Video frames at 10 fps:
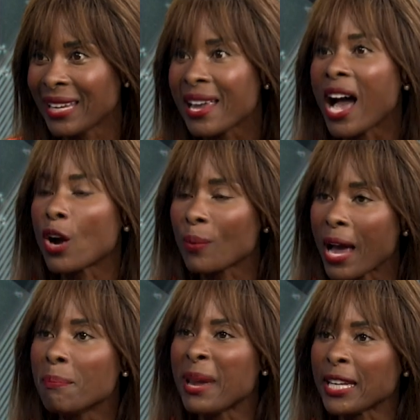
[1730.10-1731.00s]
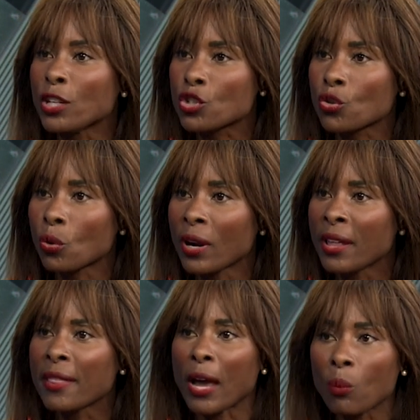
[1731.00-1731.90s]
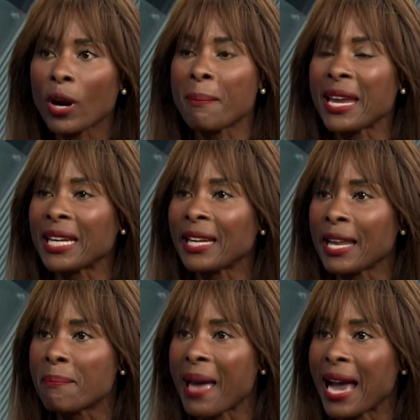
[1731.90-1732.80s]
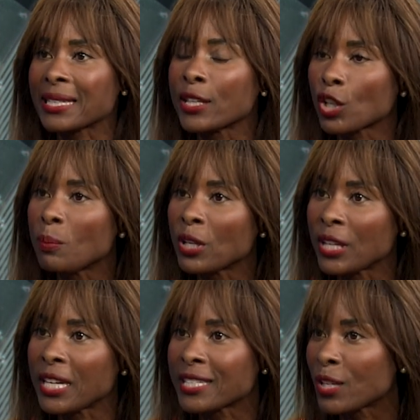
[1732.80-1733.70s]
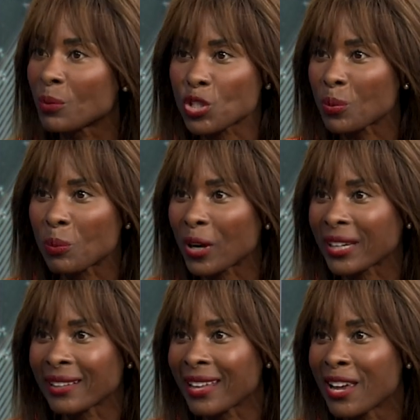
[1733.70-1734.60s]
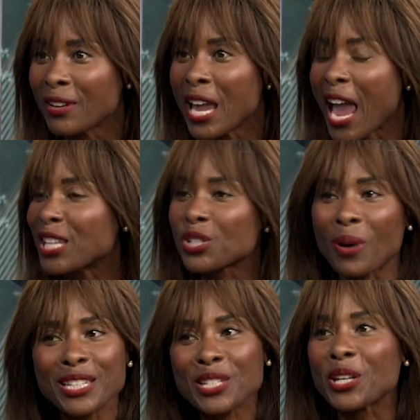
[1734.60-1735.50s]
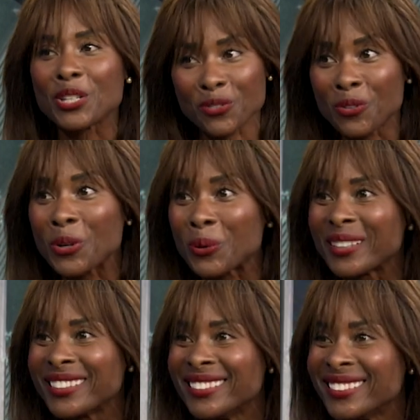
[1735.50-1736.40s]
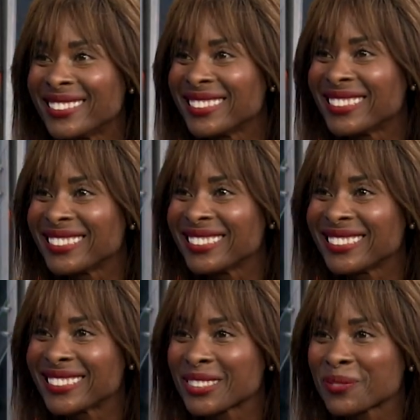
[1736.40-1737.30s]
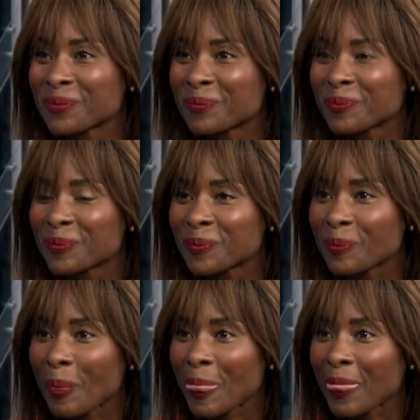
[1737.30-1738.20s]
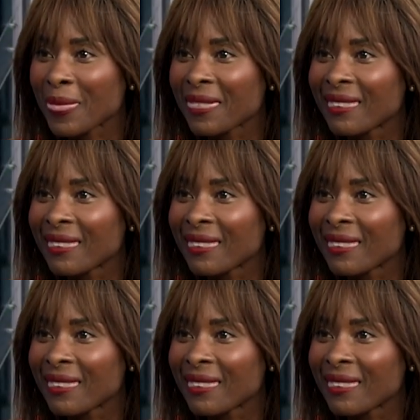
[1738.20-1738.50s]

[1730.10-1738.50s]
mm-hmm. around making sure that we're making an impact in the communities in which we work and live. And so I see it as fuel. Right. And uh, finally,